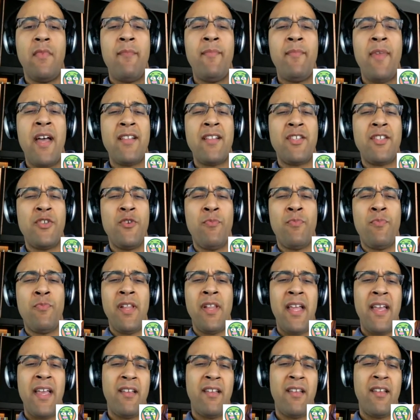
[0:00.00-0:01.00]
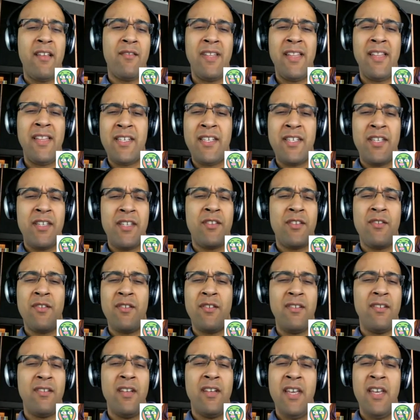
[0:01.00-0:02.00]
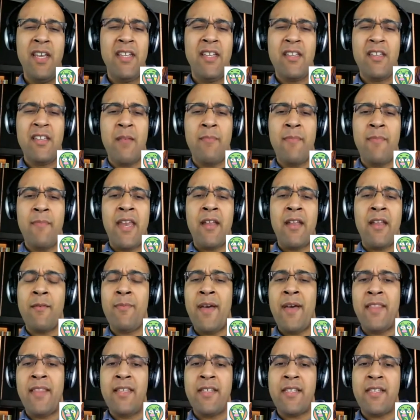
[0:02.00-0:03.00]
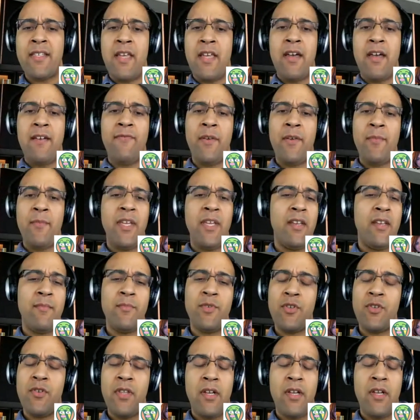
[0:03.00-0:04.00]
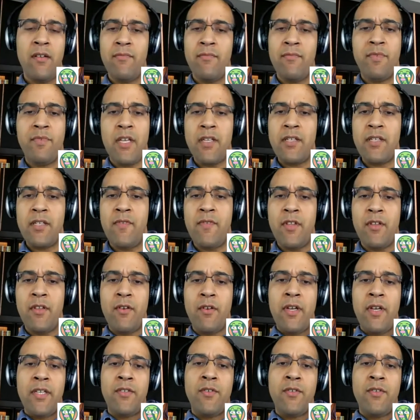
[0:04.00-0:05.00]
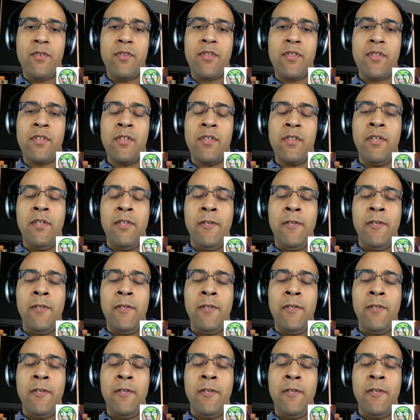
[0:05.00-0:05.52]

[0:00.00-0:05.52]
not super like religious or dogmatic about this stuff. I mean, I'm sure there are tons of other great tools.